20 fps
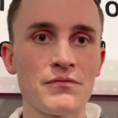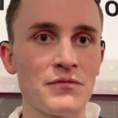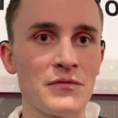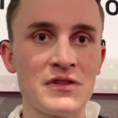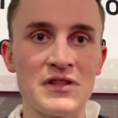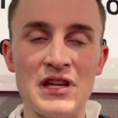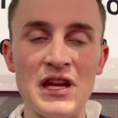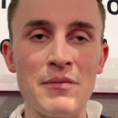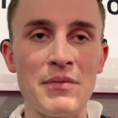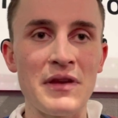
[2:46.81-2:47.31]

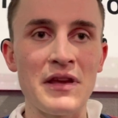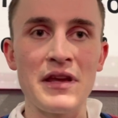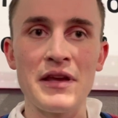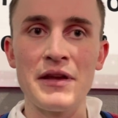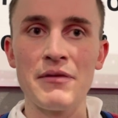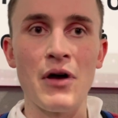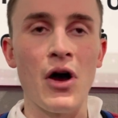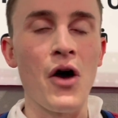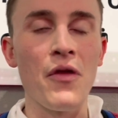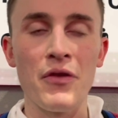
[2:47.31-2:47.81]

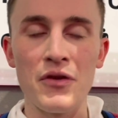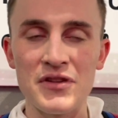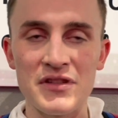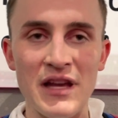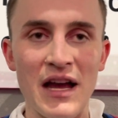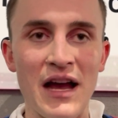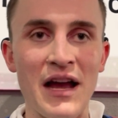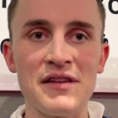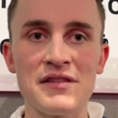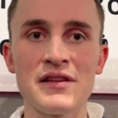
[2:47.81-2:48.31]
CB, all those
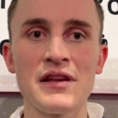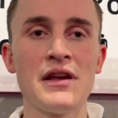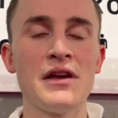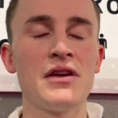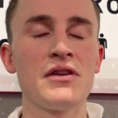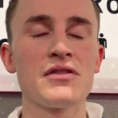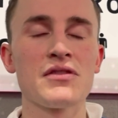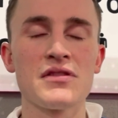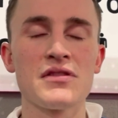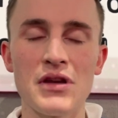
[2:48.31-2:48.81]
guys,
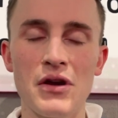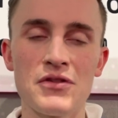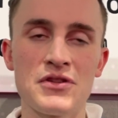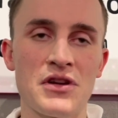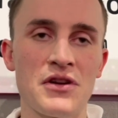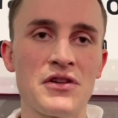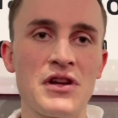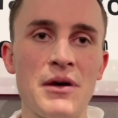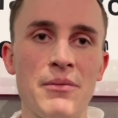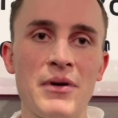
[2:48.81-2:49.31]
so
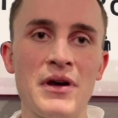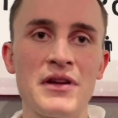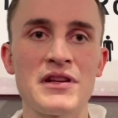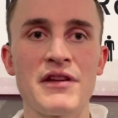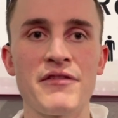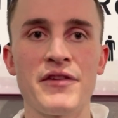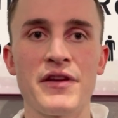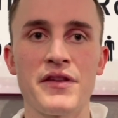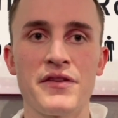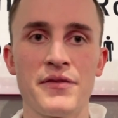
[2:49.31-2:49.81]
turned up on
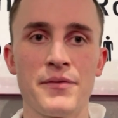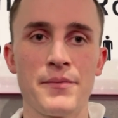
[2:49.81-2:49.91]
defense.